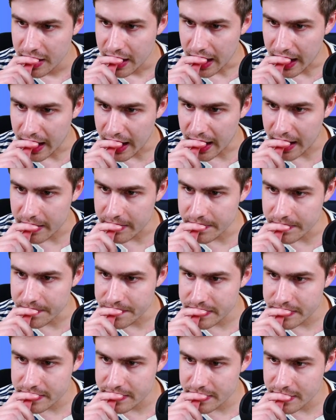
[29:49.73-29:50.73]

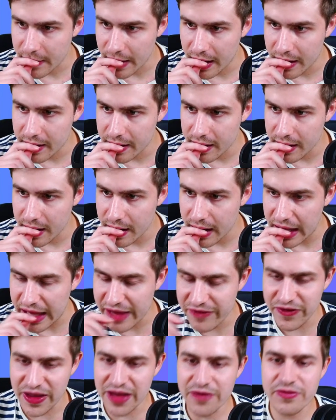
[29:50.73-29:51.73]

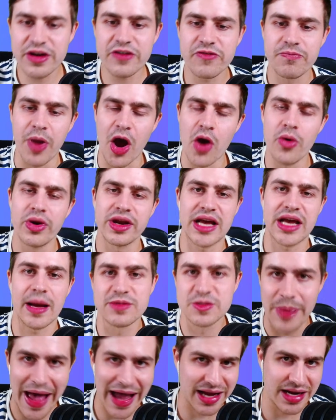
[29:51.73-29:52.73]
Even if Bowen
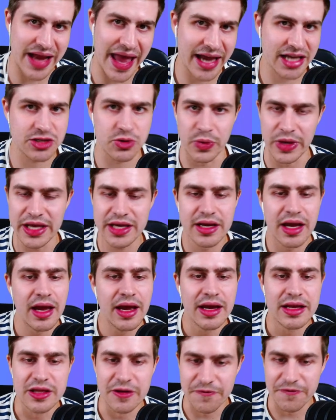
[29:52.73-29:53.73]
comes back next week,
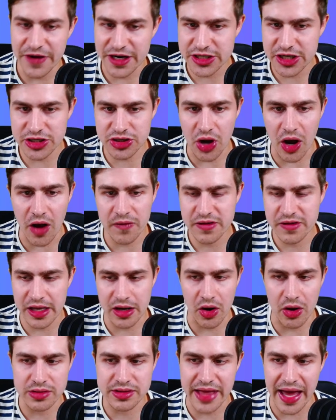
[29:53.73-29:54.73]
the fixtures after that
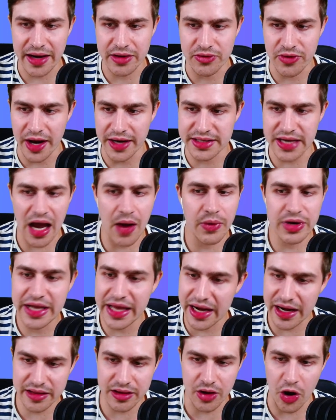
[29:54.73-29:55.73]
aren't that great. I would
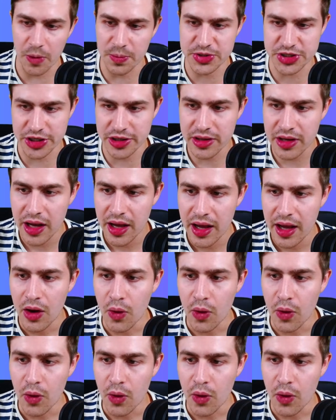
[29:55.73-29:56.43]
get another option.